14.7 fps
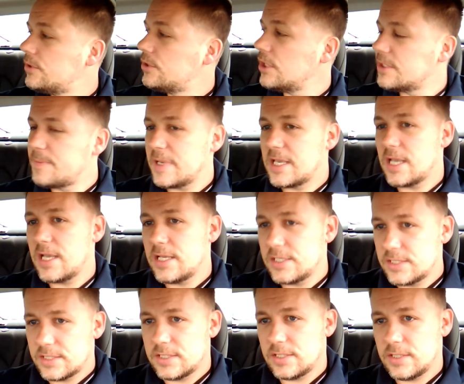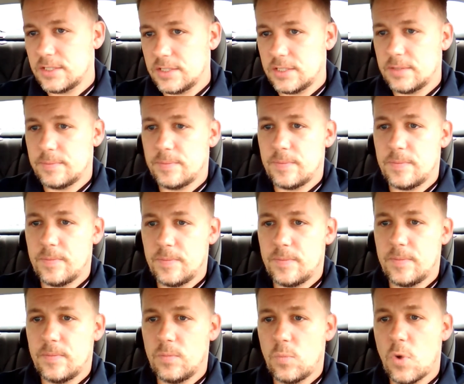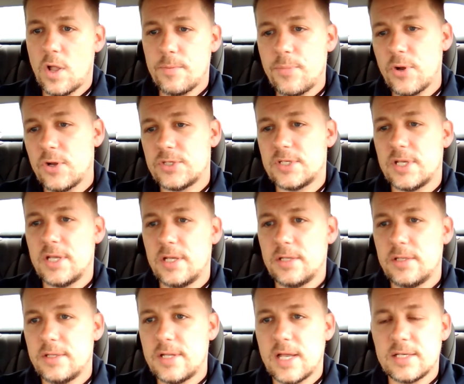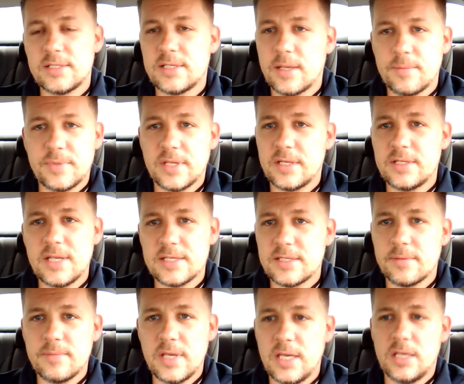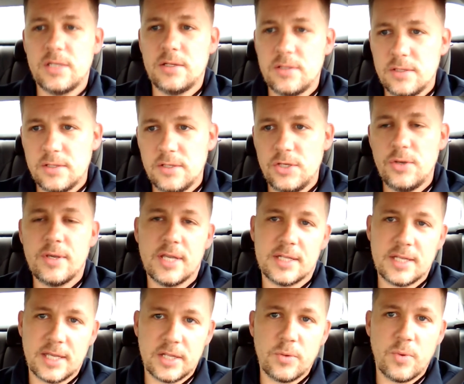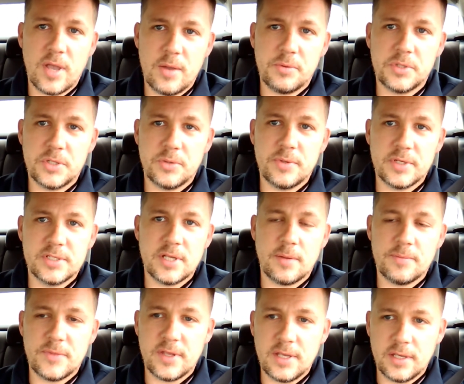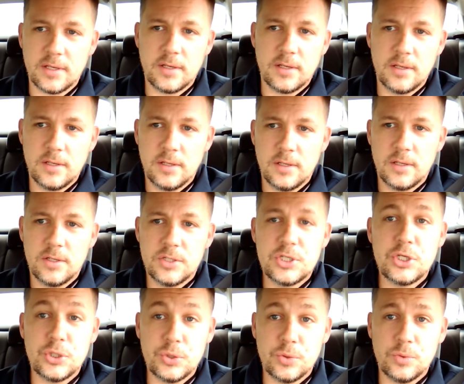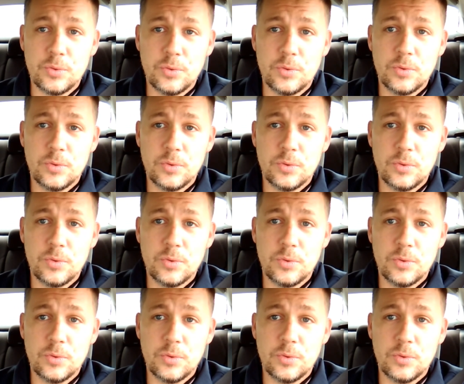just because one person does something doesn't mean you get to get away with doing something too.